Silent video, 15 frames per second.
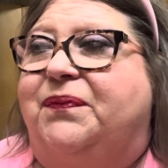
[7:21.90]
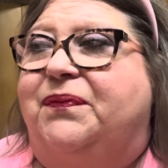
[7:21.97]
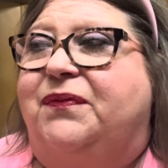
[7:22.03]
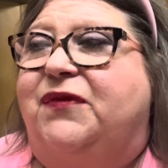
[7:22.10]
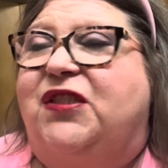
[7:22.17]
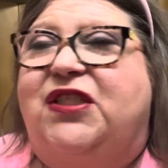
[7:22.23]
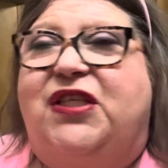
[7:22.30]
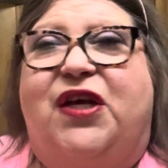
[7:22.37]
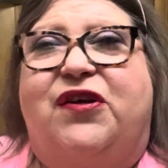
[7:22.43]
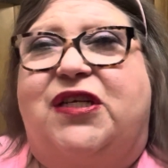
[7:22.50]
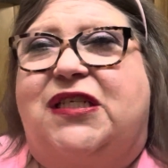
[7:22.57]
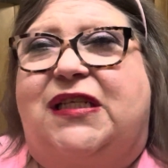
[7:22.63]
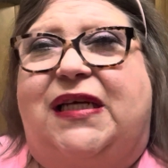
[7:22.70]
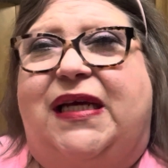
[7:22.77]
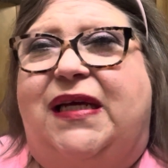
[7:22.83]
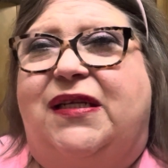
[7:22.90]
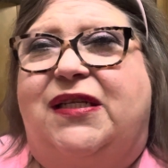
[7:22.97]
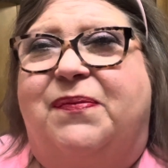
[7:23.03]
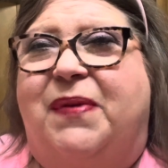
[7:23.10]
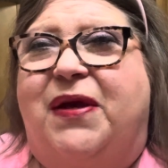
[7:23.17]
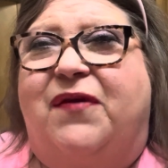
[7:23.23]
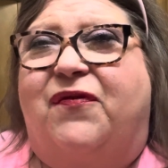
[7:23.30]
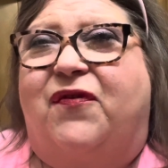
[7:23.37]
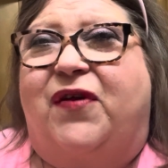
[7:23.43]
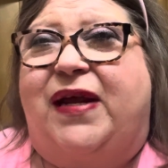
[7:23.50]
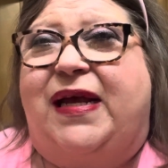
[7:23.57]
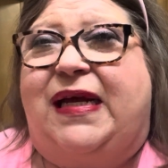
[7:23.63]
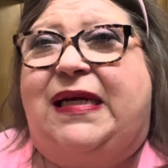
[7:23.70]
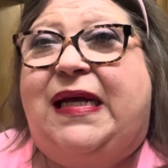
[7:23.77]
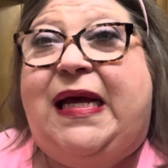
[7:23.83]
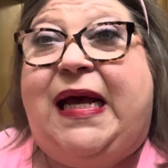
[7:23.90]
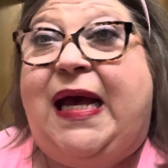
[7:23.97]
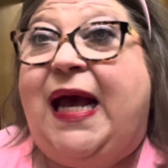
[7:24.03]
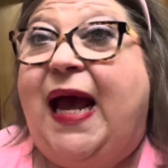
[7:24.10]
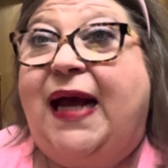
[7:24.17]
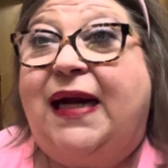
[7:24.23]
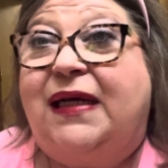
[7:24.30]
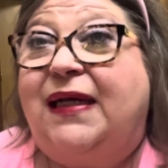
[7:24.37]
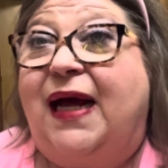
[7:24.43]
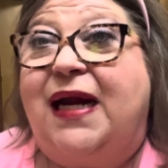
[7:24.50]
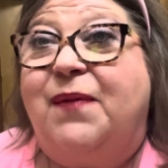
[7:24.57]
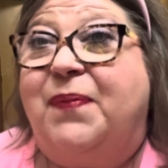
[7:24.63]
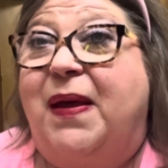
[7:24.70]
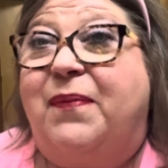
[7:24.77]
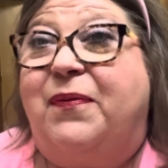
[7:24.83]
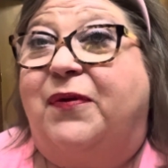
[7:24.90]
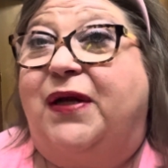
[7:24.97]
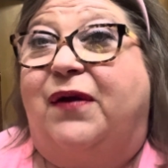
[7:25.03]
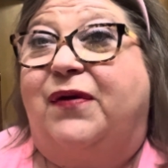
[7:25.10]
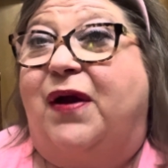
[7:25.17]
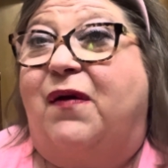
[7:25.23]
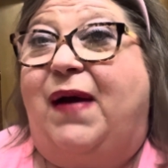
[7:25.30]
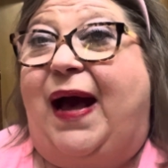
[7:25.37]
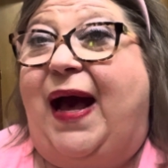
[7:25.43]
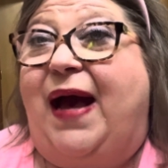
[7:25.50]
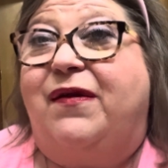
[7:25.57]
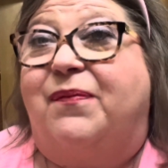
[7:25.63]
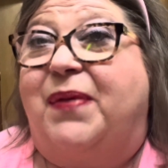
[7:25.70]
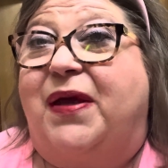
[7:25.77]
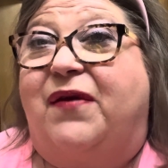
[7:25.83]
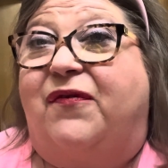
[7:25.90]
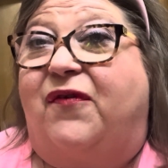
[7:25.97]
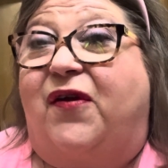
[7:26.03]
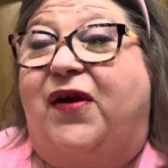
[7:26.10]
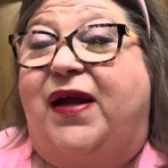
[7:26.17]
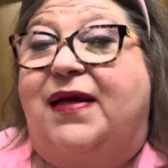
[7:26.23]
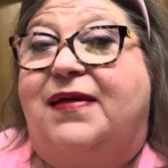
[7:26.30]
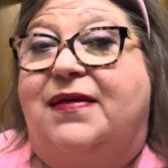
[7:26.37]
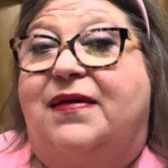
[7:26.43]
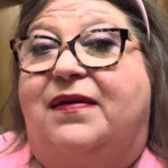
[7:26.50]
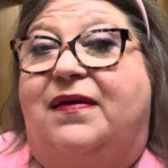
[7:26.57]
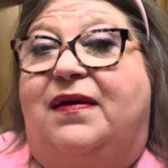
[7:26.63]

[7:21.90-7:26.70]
seriously to be a friend. And a lot of people don't know how to be a friend.